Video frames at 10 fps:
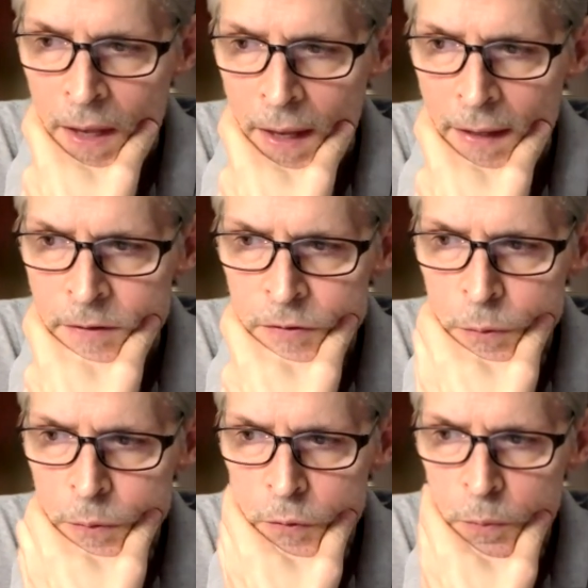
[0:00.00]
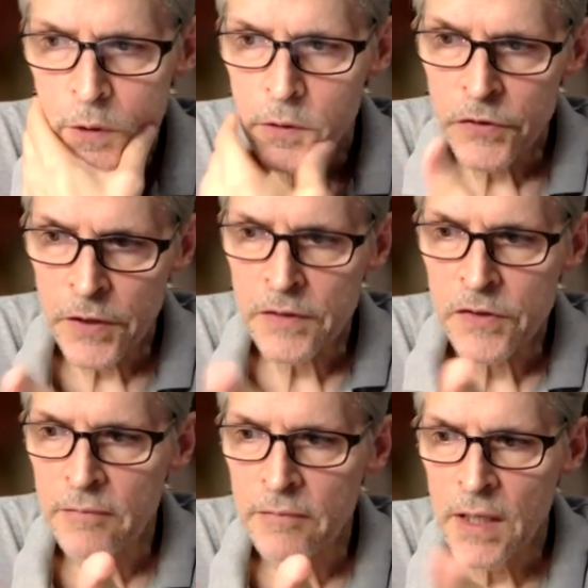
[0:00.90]
And the students were 6,
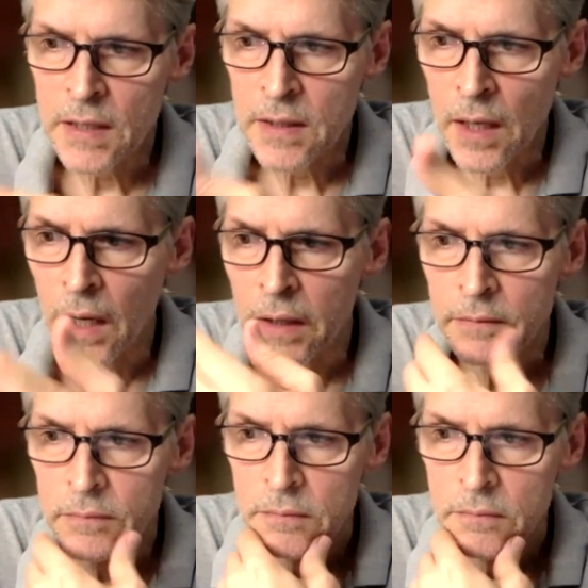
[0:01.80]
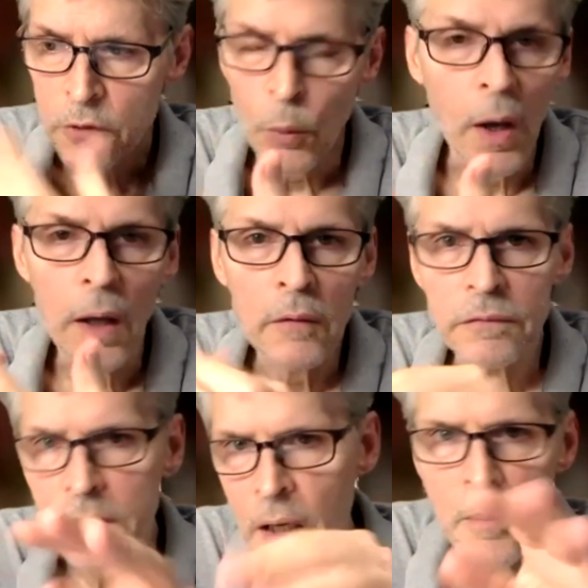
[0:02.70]
7, 8, 9,
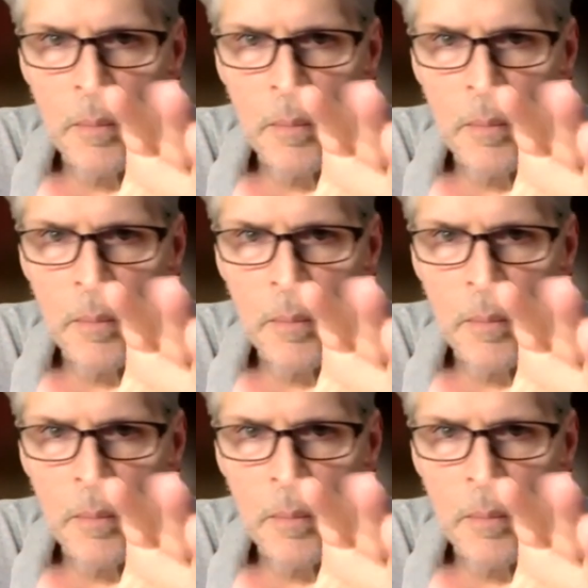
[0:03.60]
12, kind of